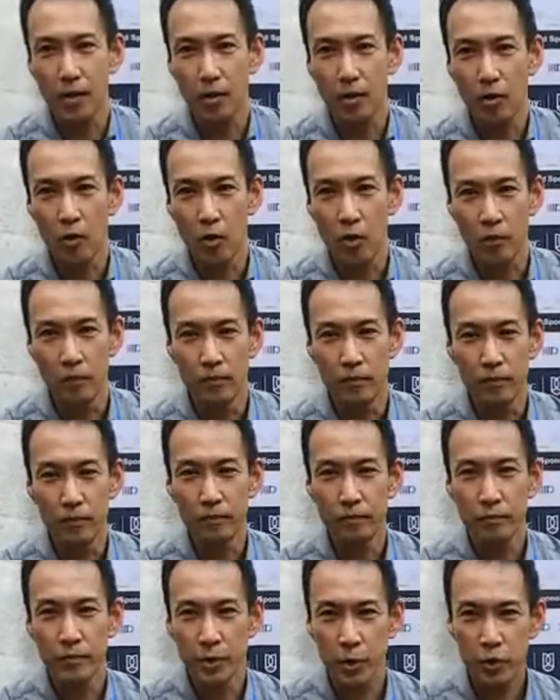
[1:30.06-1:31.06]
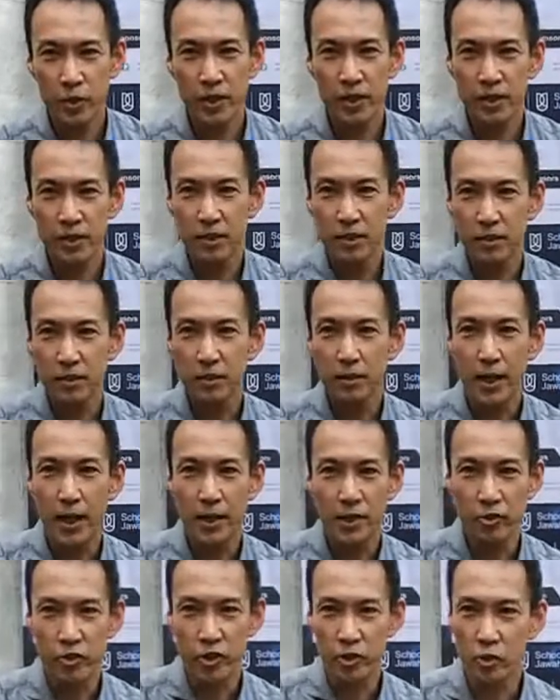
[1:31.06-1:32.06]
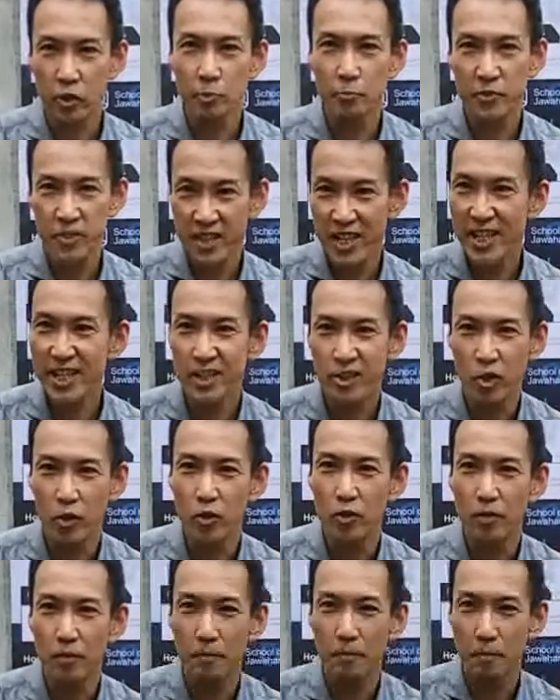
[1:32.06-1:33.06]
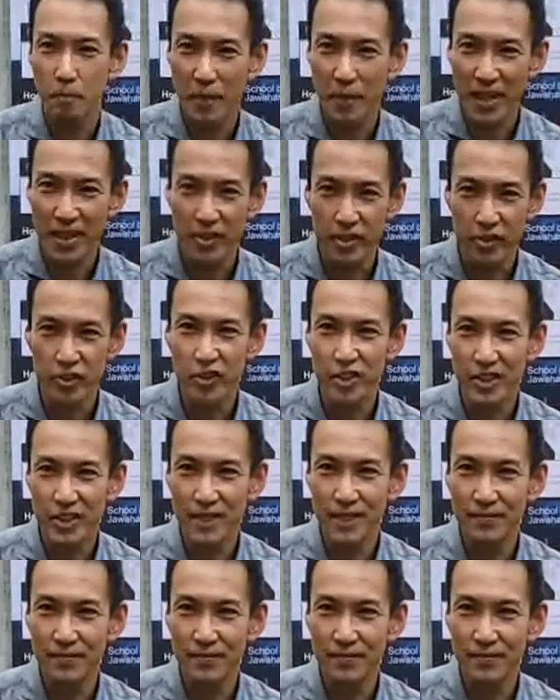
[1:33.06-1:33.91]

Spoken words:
on proteins using computational methods.